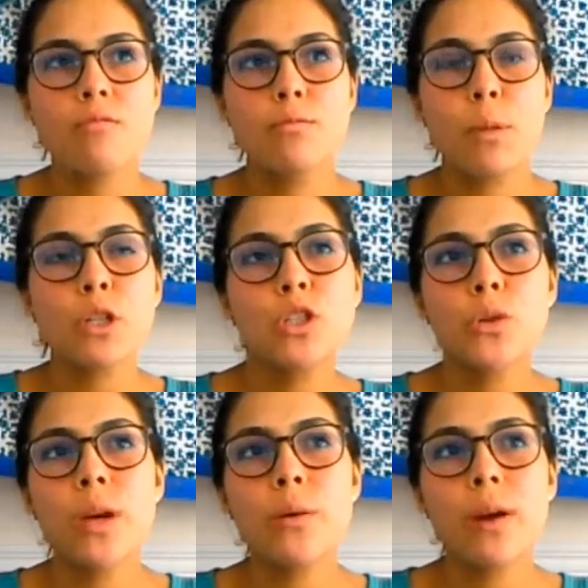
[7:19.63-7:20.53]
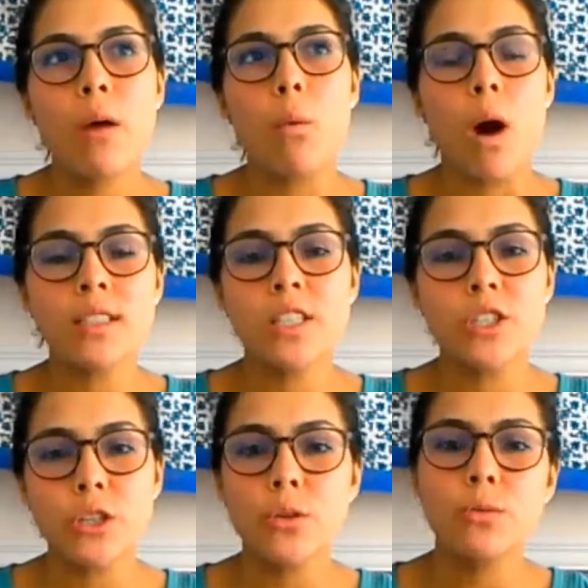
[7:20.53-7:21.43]
pursuing what I want to
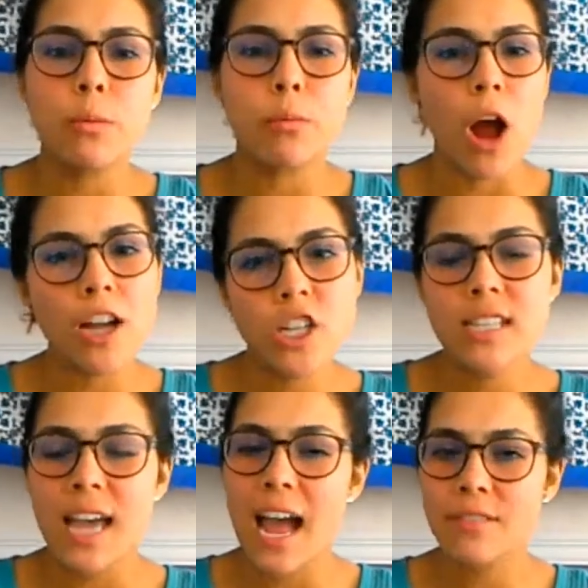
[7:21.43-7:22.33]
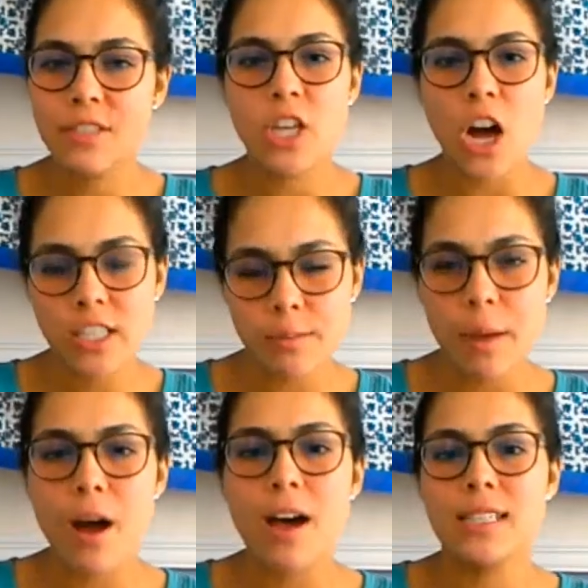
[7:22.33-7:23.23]
do, the projects, I have to talk to my
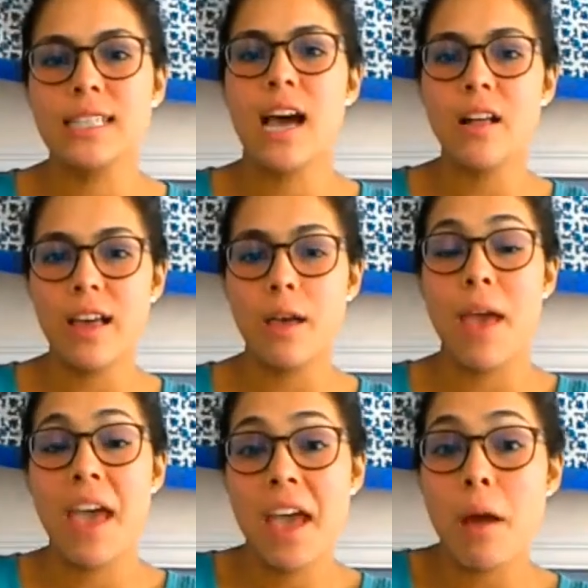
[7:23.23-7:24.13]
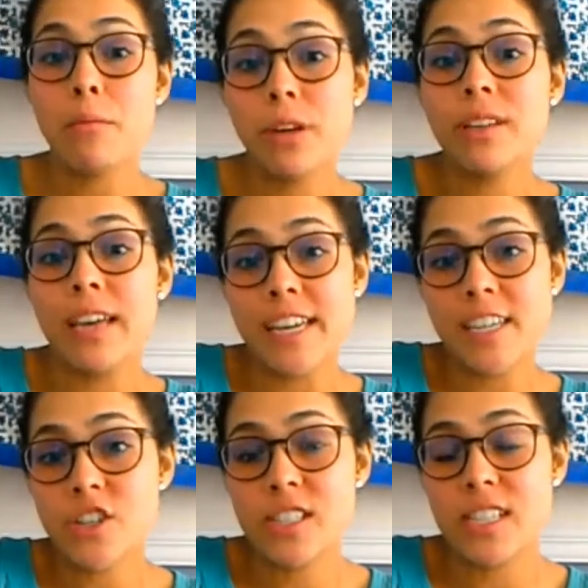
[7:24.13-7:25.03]
boss and tell him, hey, I'm really
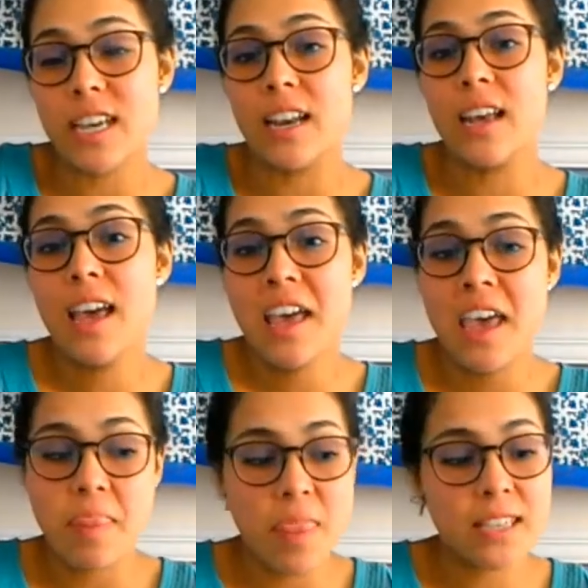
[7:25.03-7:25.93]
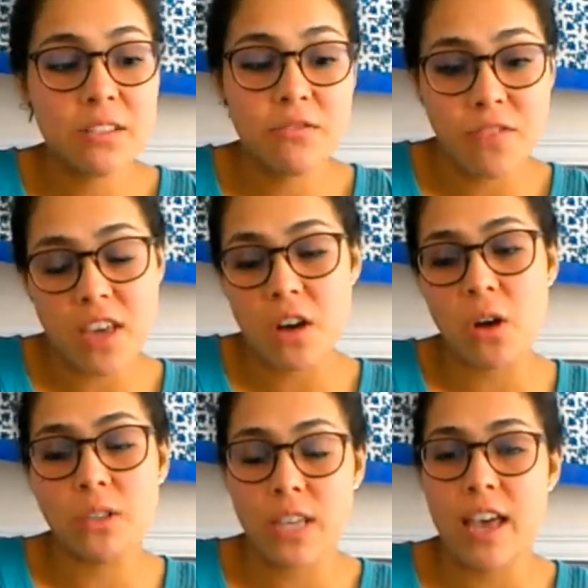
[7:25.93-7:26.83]
interested in this
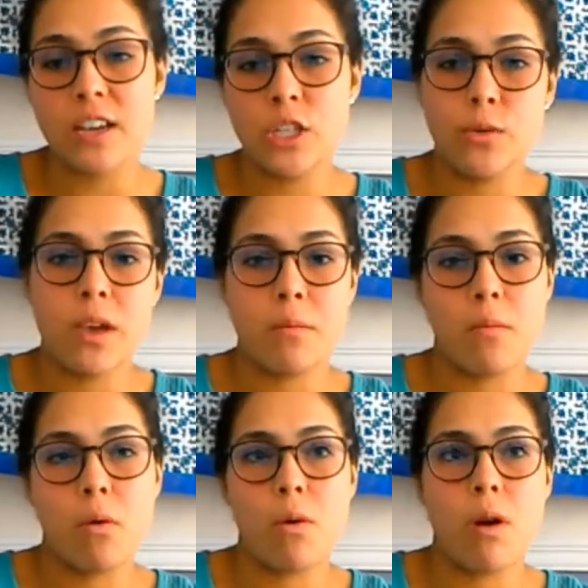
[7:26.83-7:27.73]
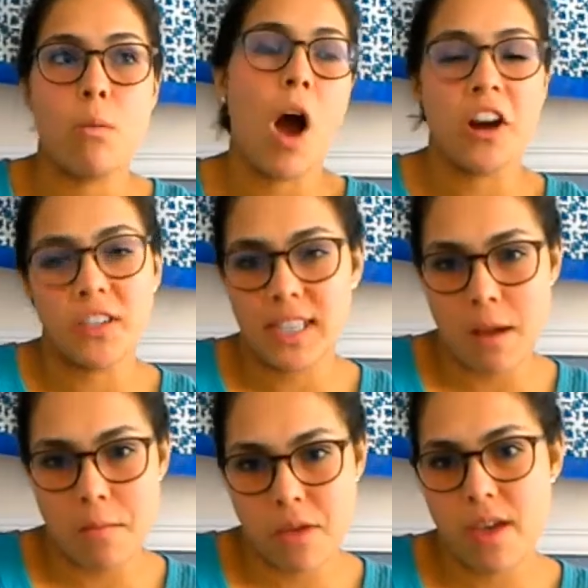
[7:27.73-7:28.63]
field and doing more water
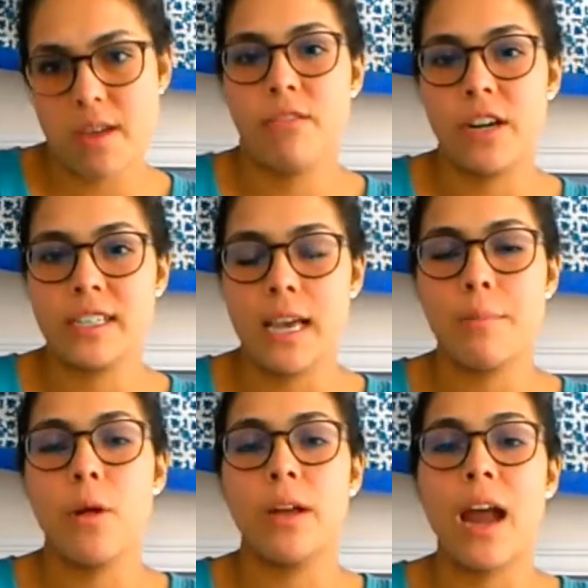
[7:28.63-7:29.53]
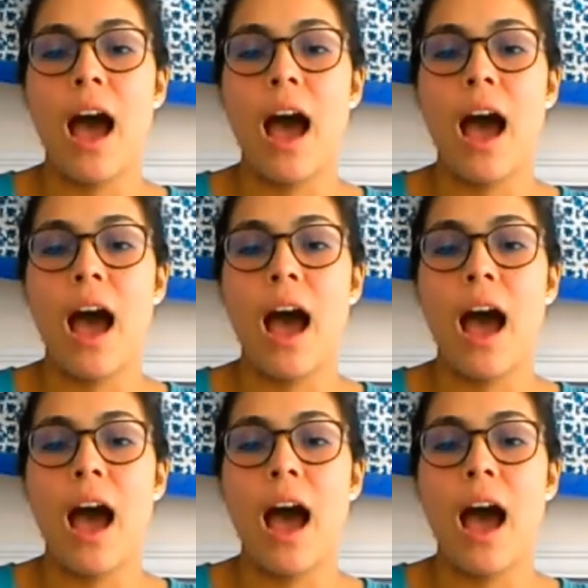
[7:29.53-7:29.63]
sampling, for example, and mm-hmm.